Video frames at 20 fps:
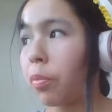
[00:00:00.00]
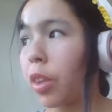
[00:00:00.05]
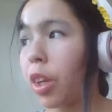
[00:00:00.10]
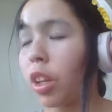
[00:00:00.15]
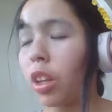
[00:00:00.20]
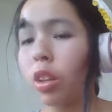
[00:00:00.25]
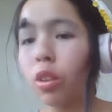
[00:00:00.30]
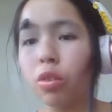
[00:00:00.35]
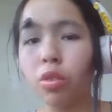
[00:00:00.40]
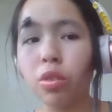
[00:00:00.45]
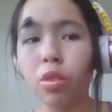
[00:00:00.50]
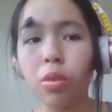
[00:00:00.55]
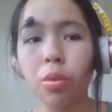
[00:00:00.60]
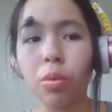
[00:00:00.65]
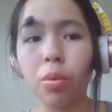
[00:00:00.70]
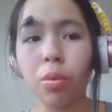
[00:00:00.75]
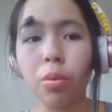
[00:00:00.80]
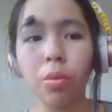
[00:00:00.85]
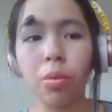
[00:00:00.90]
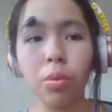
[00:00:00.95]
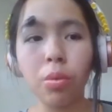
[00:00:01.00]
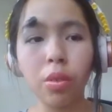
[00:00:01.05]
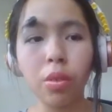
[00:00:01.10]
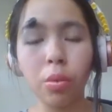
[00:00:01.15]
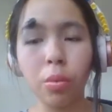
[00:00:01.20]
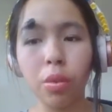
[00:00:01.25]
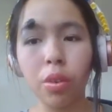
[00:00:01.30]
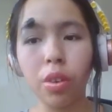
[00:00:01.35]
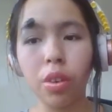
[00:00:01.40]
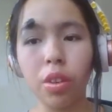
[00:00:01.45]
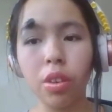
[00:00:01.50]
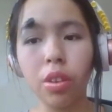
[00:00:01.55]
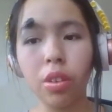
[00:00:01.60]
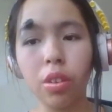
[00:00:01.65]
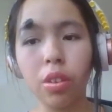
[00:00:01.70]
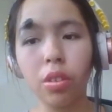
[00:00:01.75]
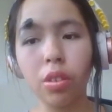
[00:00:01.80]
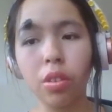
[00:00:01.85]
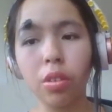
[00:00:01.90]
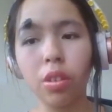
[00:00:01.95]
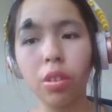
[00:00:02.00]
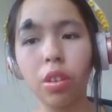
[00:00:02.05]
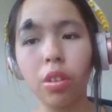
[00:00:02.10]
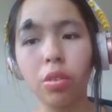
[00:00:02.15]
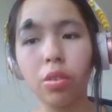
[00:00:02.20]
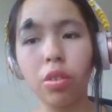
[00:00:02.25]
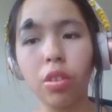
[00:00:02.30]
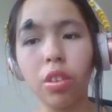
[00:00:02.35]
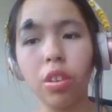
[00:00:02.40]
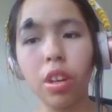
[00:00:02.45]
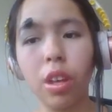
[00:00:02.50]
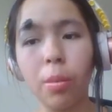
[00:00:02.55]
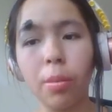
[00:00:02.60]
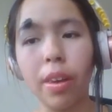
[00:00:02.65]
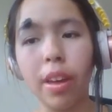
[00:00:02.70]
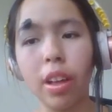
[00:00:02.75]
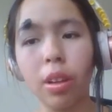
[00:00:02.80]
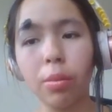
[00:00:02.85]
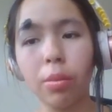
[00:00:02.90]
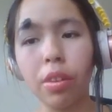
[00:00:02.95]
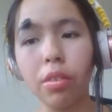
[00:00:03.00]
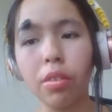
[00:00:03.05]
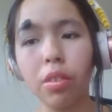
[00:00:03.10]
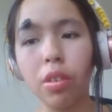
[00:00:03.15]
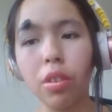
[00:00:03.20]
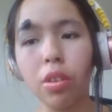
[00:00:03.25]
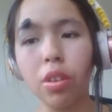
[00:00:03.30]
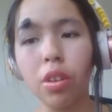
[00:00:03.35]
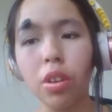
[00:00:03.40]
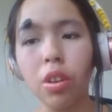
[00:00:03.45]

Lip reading: close to the name Hellraiser,